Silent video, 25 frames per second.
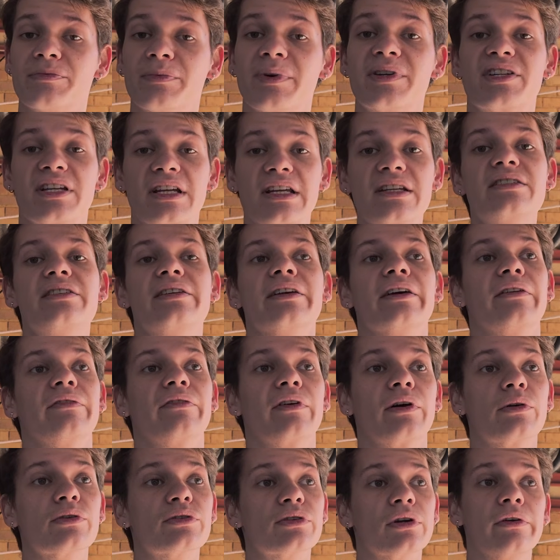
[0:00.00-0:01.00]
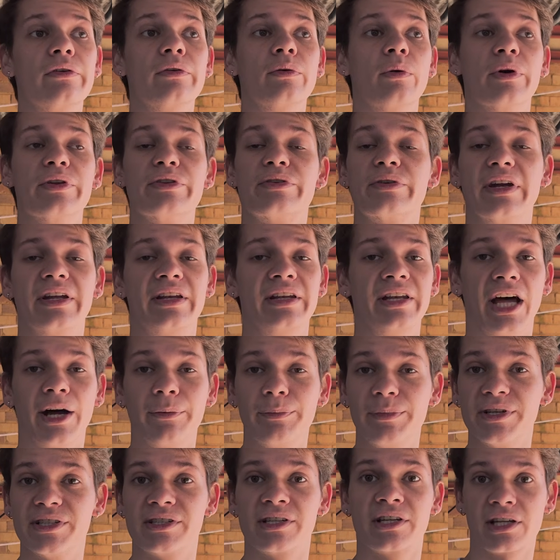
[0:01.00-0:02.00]
much easier though. So if you want to get
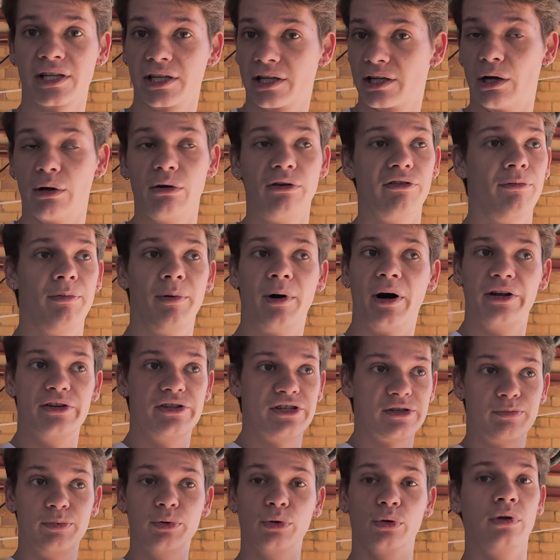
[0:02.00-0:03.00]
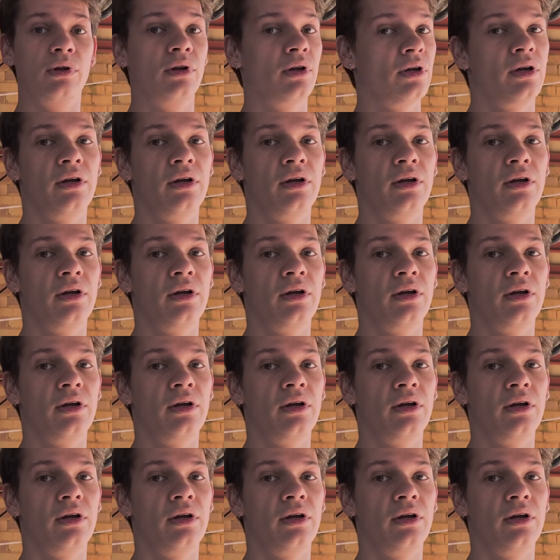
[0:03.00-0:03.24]
numbers, go with bar, just pull.